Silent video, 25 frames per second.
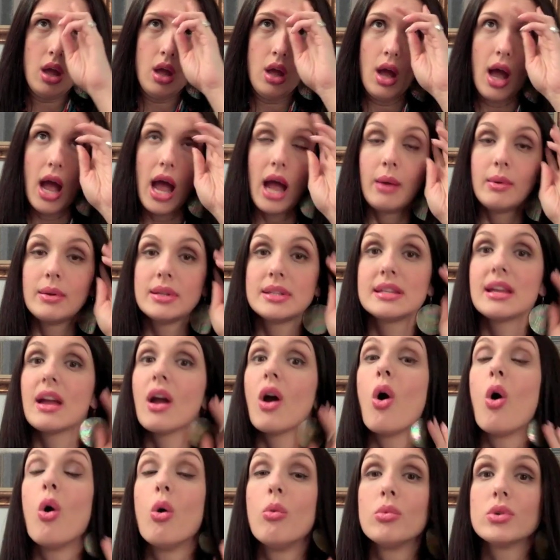I would say
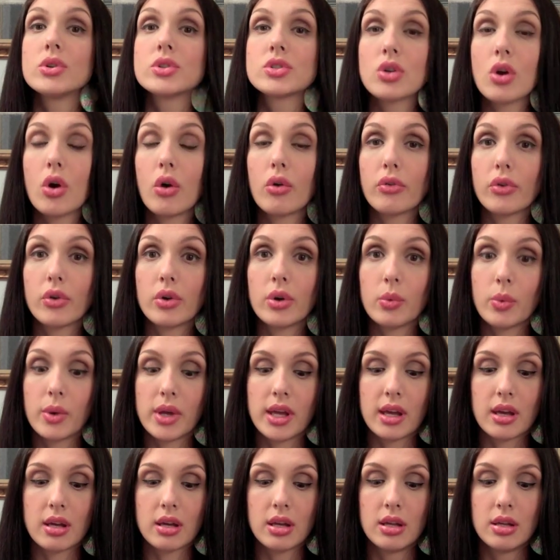almost over a
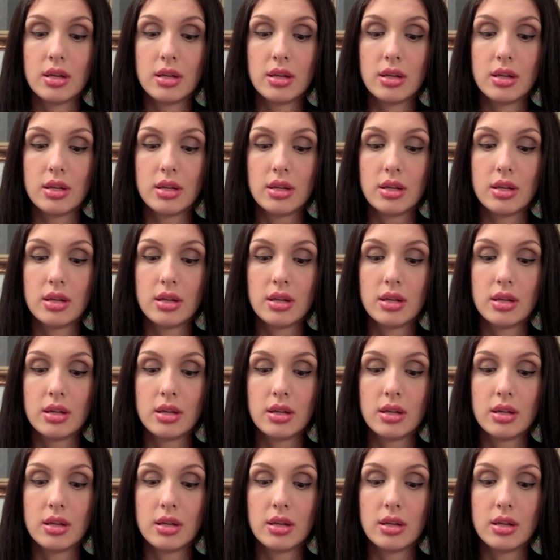week.